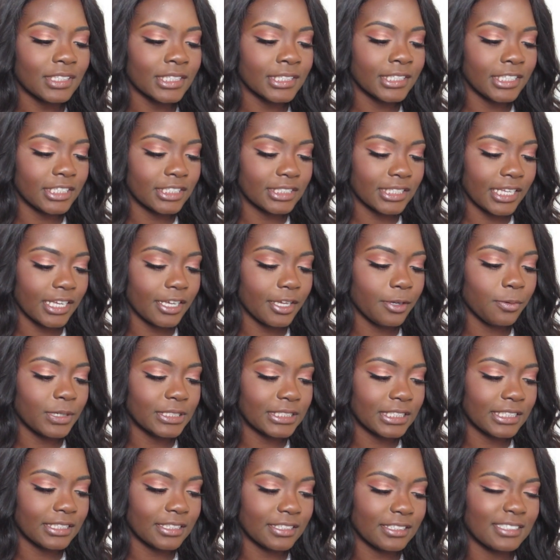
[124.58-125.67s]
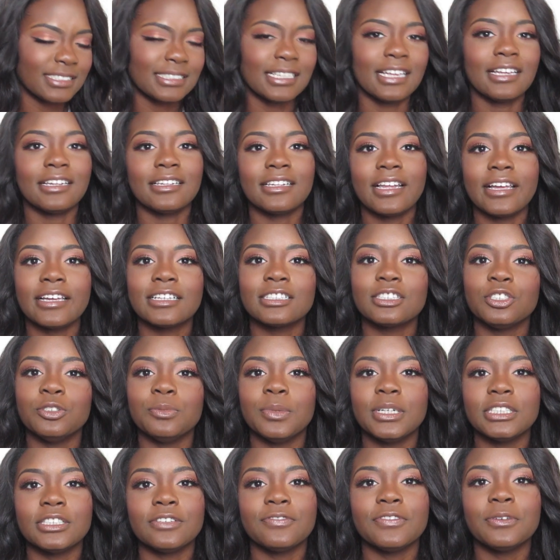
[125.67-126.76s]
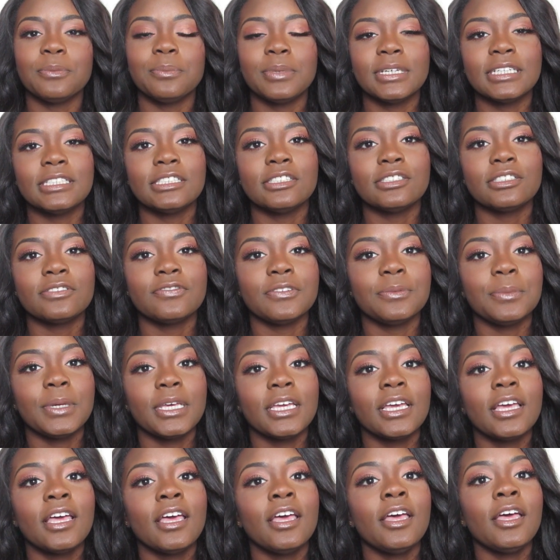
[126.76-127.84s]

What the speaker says: there's that. It's not like too much of a big deal for me.